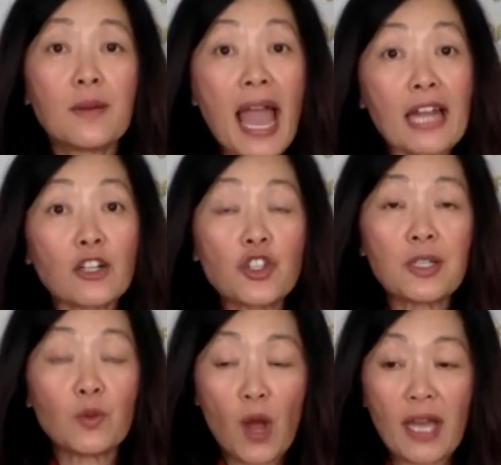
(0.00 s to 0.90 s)
Energy
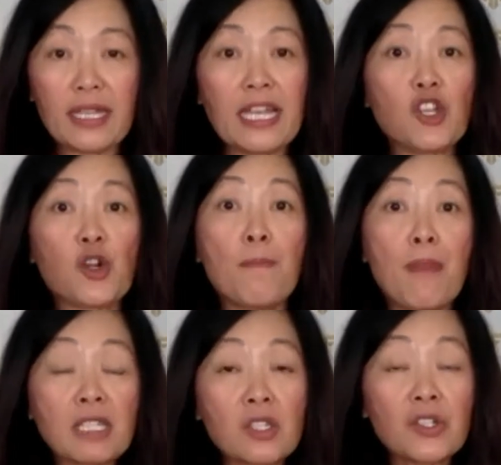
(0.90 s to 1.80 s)
in what? In your
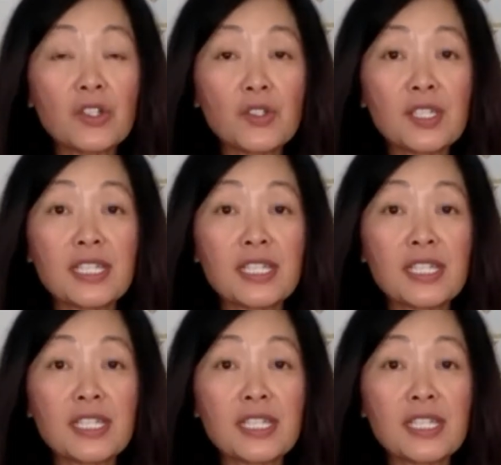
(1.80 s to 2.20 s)
muscles,